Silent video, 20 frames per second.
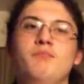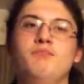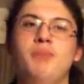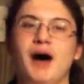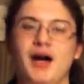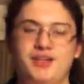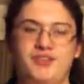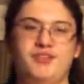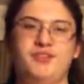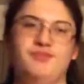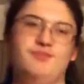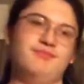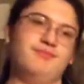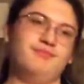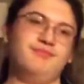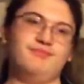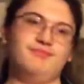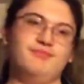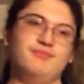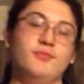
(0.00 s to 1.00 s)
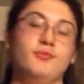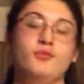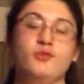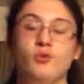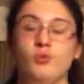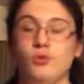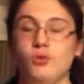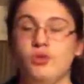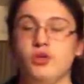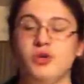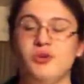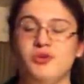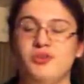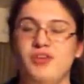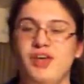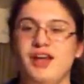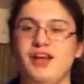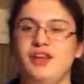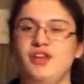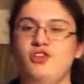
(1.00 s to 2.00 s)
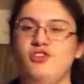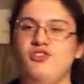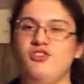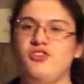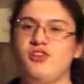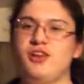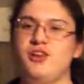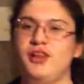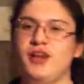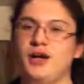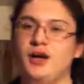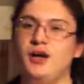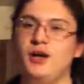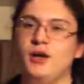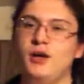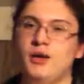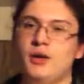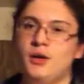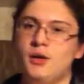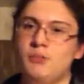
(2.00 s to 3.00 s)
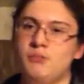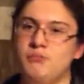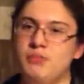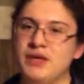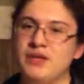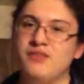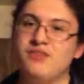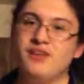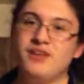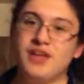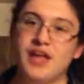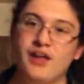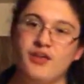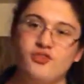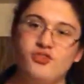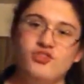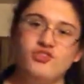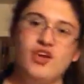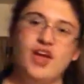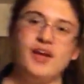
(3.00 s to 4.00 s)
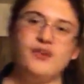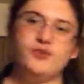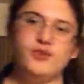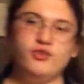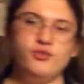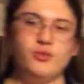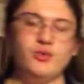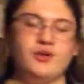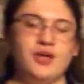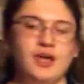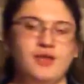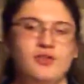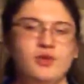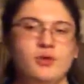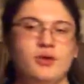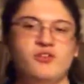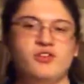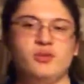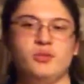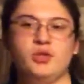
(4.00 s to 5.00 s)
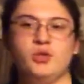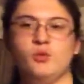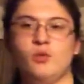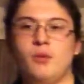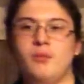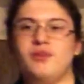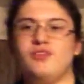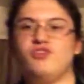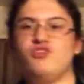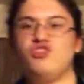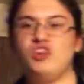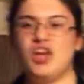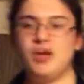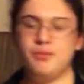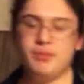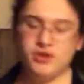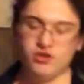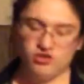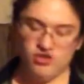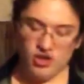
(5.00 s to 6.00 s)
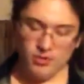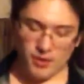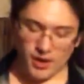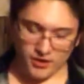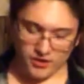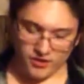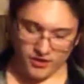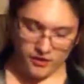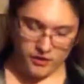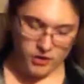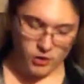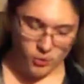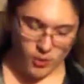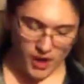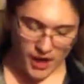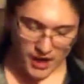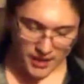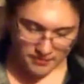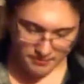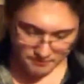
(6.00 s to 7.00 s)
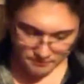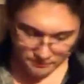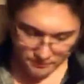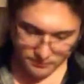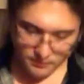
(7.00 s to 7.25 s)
But the ruling was that Alicia Sinclair beat Cindy Allison Jackson to retain the USW Women's Championship. I'll tell you why.